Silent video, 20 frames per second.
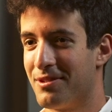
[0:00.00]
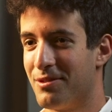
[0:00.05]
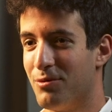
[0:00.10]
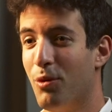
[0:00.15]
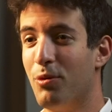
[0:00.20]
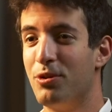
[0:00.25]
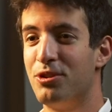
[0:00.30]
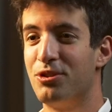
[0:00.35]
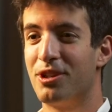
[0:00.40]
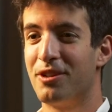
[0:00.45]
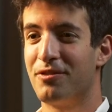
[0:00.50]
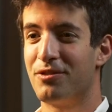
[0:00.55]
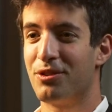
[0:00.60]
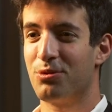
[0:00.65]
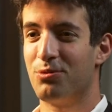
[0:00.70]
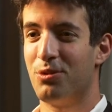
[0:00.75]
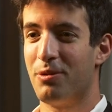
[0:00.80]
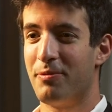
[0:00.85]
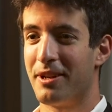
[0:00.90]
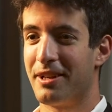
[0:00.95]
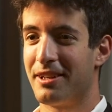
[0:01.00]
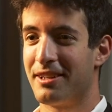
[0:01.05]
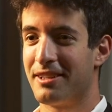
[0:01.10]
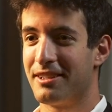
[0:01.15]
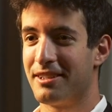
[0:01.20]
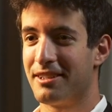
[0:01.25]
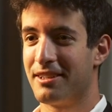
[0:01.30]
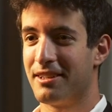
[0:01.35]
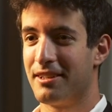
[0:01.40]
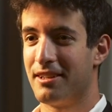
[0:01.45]
What would you give to the woman?
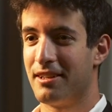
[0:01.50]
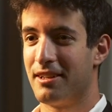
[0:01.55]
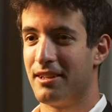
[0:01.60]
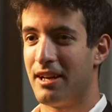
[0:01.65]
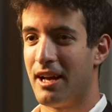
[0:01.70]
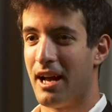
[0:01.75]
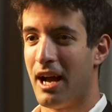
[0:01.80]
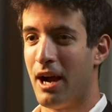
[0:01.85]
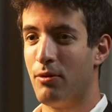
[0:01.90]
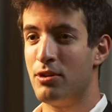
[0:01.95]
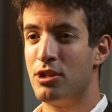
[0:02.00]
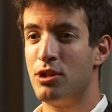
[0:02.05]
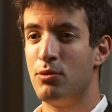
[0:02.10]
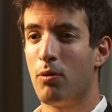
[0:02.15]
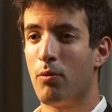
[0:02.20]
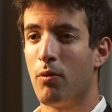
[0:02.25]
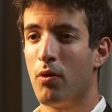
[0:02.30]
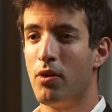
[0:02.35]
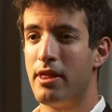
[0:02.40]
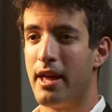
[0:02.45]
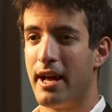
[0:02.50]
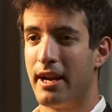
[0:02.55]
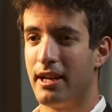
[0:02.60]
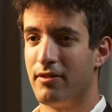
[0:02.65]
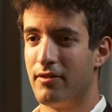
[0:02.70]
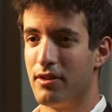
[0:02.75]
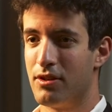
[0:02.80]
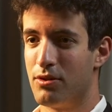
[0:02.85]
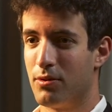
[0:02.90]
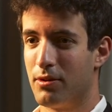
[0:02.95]
How would you reward that
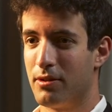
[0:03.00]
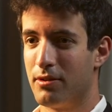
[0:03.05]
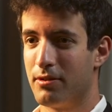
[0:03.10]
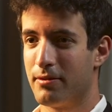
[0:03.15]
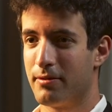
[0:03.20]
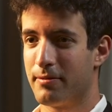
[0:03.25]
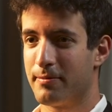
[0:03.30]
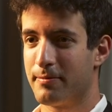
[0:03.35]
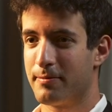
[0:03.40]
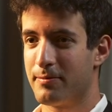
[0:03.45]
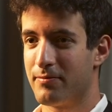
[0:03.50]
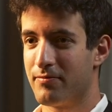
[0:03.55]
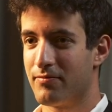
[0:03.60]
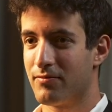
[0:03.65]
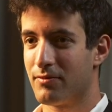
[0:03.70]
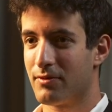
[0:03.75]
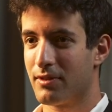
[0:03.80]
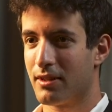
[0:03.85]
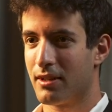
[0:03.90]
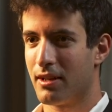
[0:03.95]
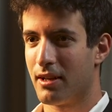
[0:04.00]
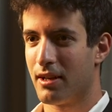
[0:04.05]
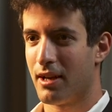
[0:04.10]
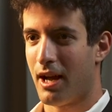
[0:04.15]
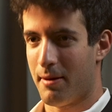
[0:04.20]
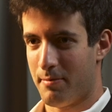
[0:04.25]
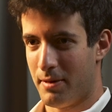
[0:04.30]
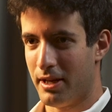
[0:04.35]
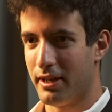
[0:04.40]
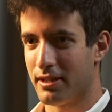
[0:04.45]
individual?
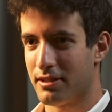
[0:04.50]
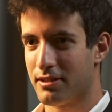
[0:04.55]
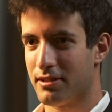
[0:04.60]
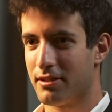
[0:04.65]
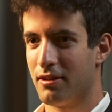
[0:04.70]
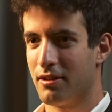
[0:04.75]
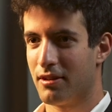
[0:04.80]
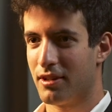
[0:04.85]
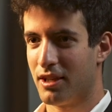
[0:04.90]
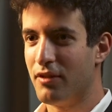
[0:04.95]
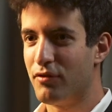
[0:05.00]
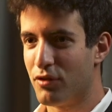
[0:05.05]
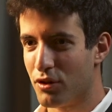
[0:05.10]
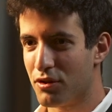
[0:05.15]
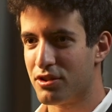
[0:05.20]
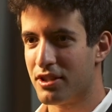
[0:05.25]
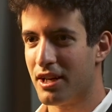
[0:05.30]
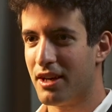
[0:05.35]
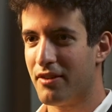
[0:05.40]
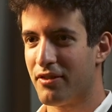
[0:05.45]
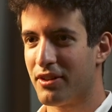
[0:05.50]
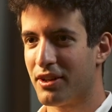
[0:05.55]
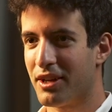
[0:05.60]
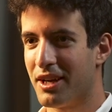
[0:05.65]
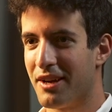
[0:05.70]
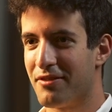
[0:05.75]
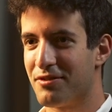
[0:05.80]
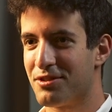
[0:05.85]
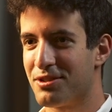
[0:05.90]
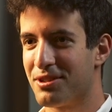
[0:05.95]
I mean it. Give yourself the
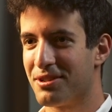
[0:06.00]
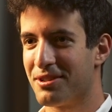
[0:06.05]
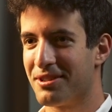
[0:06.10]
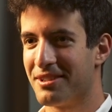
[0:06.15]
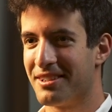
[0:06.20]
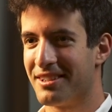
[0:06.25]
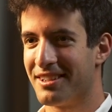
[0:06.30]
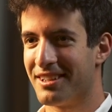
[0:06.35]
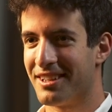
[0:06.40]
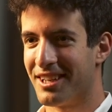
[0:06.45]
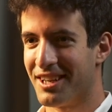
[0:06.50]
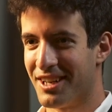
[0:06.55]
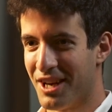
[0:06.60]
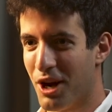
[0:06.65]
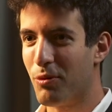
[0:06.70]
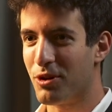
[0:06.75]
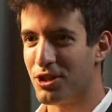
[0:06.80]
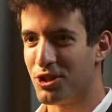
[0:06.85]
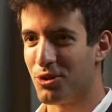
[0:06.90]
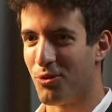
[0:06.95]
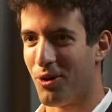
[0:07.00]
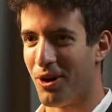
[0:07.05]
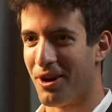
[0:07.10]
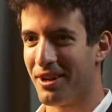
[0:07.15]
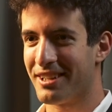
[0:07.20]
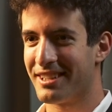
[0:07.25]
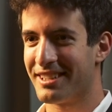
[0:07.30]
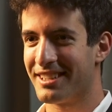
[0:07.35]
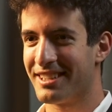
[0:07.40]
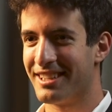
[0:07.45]
gifts. You know what you
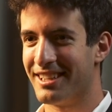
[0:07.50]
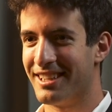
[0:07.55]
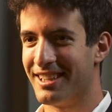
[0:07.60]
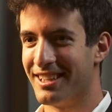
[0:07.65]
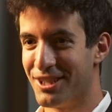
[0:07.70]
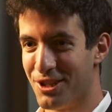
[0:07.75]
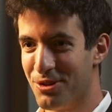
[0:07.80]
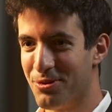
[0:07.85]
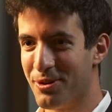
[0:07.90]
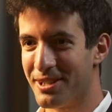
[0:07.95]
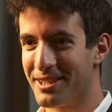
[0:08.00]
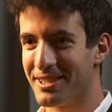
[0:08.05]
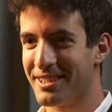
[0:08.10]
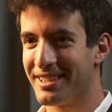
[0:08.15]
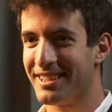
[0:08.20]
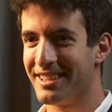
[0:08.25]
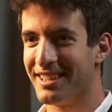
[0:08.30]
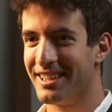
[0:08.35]
want, do it.